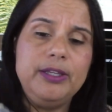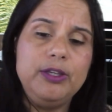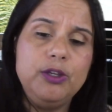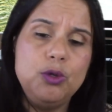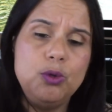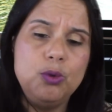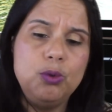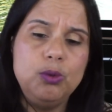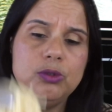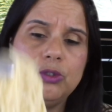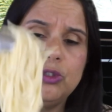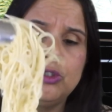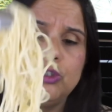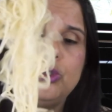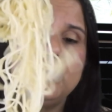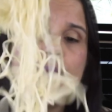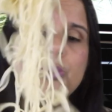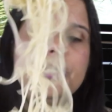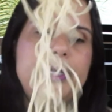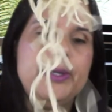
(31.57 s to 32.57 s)
new
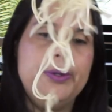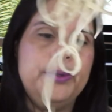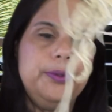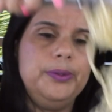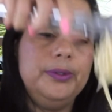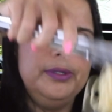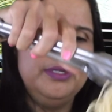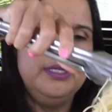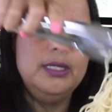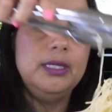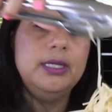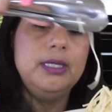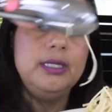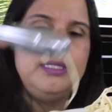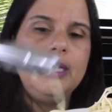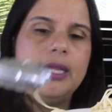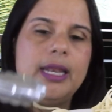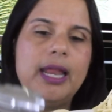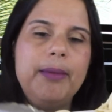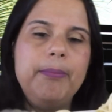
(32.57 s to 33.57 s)
studio
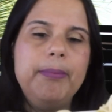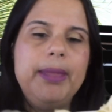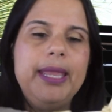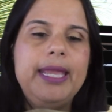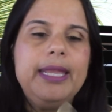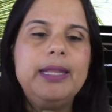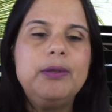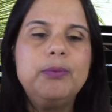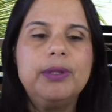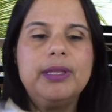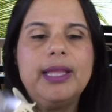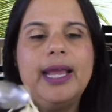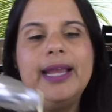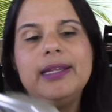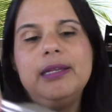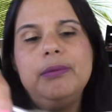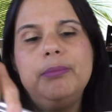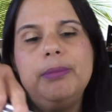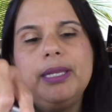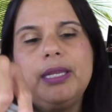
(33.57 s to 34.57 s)
that I made. Well, I
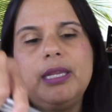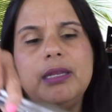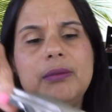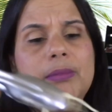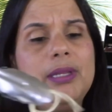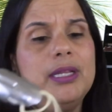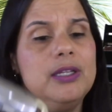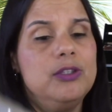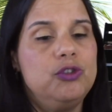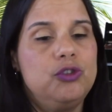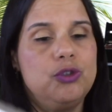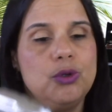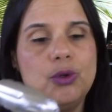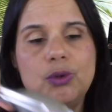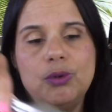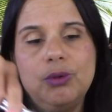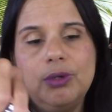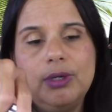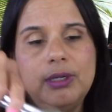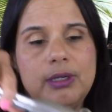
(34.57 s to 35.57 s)
didn't make it, me and
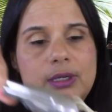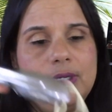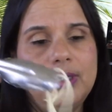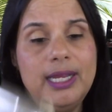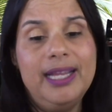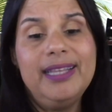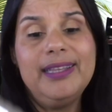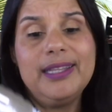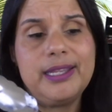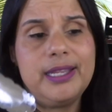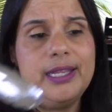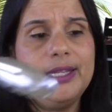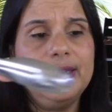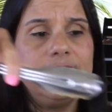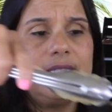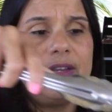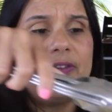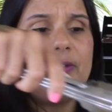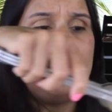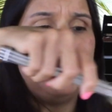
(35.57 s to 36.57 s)
Joe and the
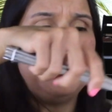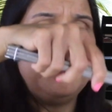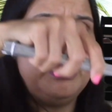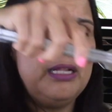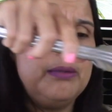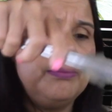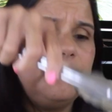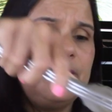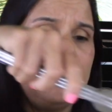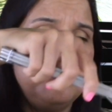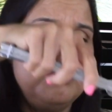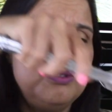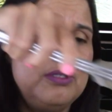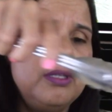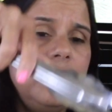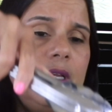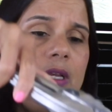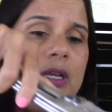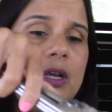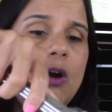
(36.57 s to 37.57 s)
kids, everybody helped out.
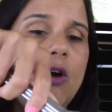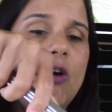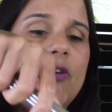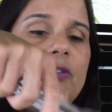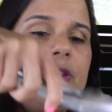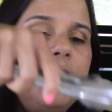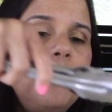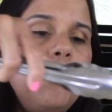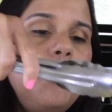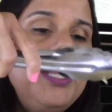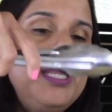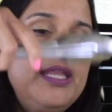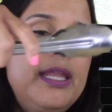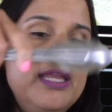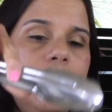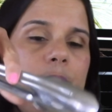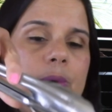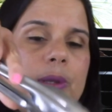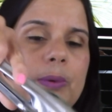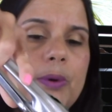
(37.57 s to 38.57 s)
Over the
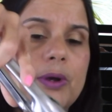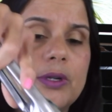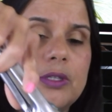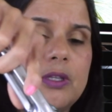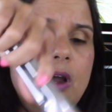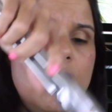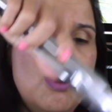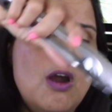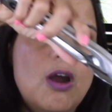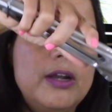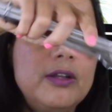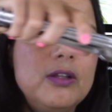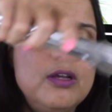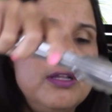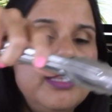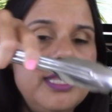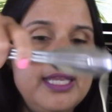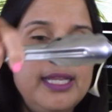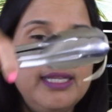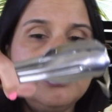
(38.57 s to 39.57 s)
weekend, we worked hard
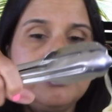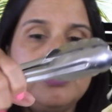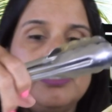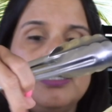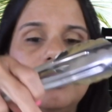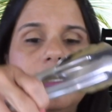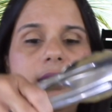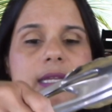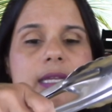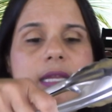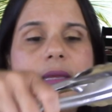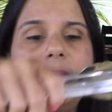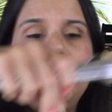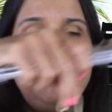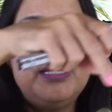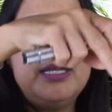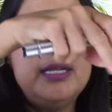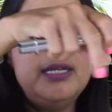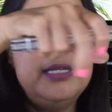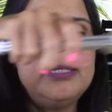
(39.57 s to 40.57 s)
on this
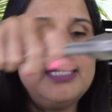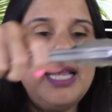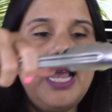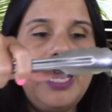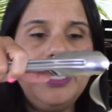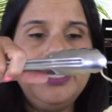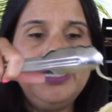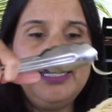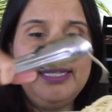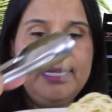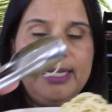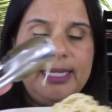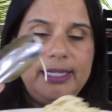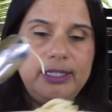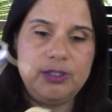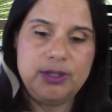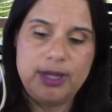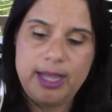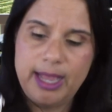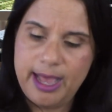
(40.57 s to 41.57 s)
because I
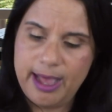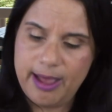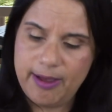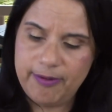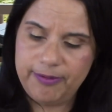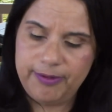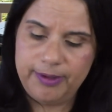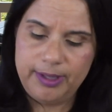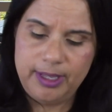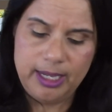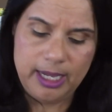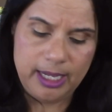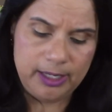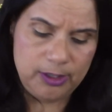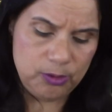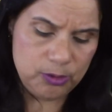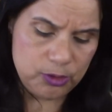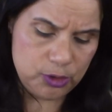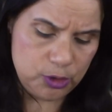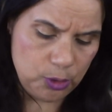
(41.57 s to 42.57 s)
need to have a
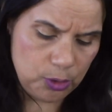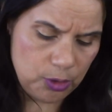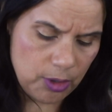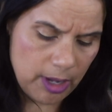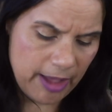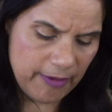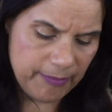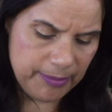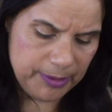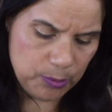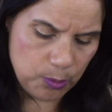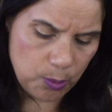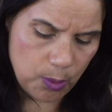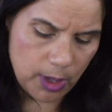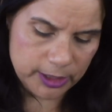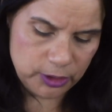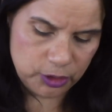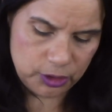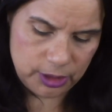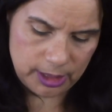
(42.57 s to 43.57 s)
new studio. I've been
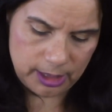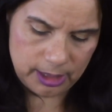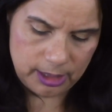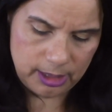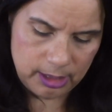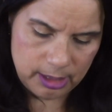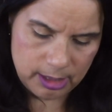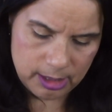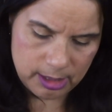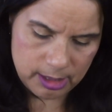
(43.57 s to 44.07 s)
watching